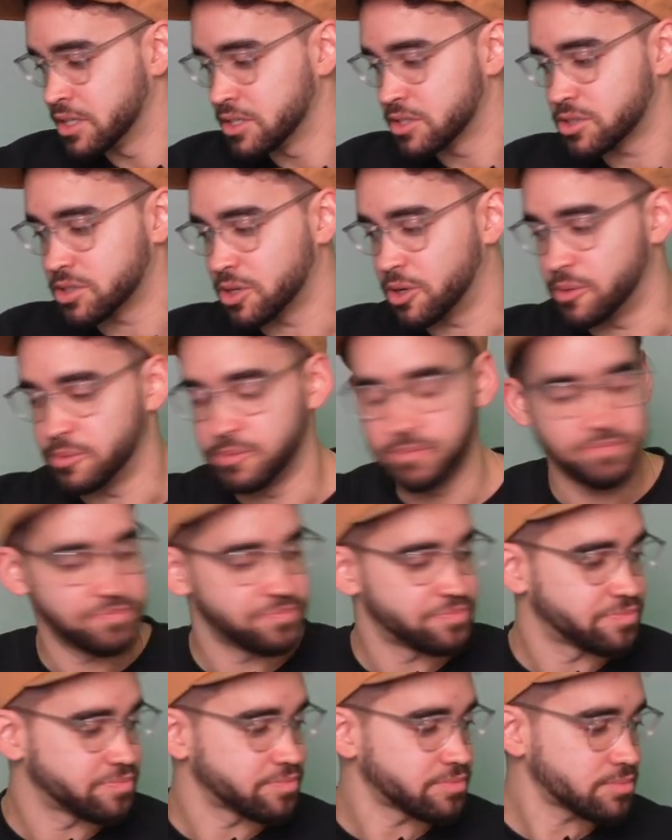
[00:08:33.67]
So
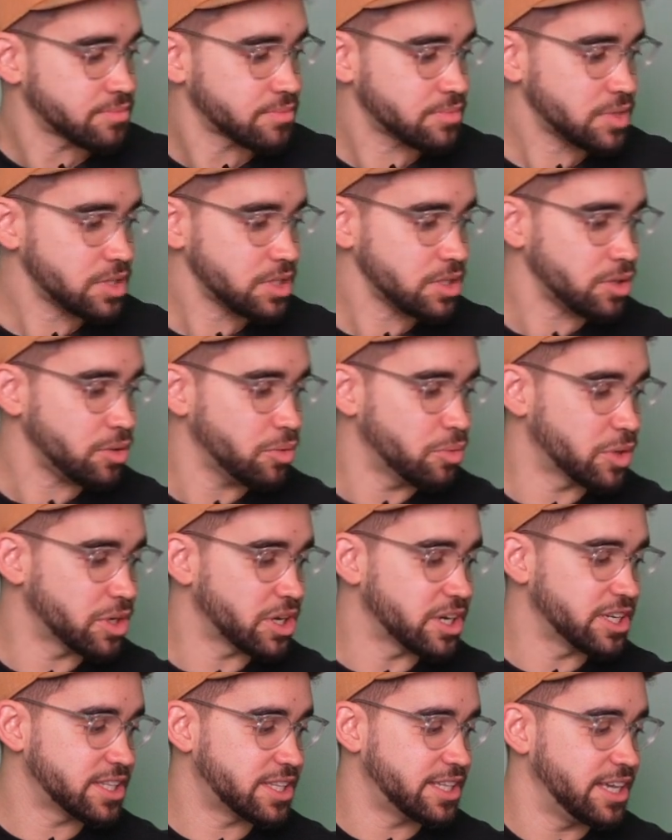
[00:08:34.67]
we're
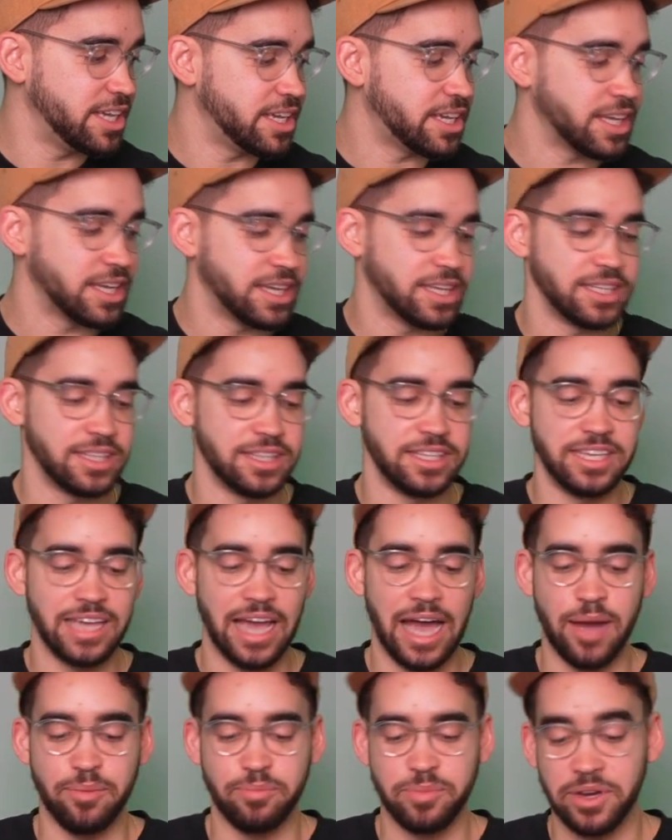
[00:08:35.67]
gonna take the
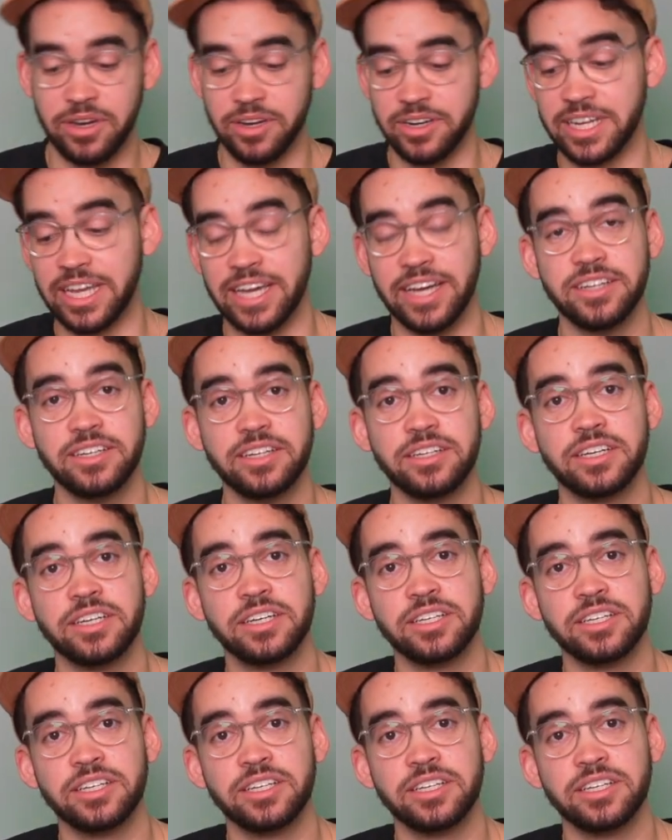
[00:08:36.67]
app again.